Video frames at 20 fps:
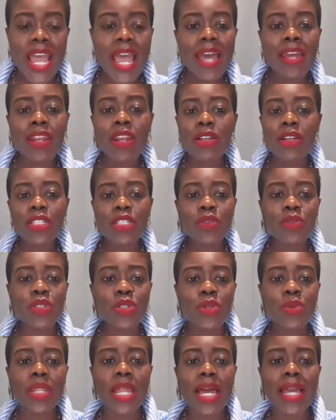And also
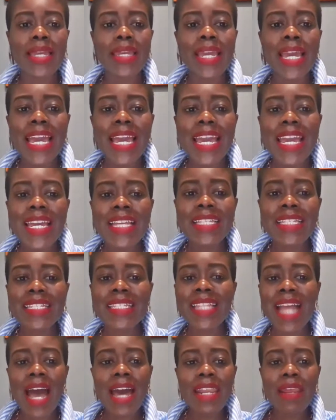too, like, it's
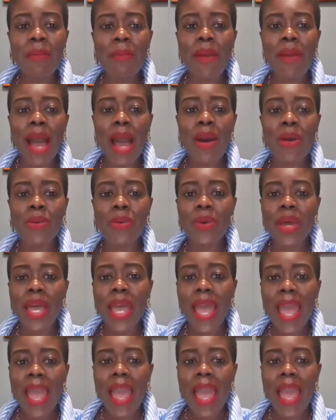not about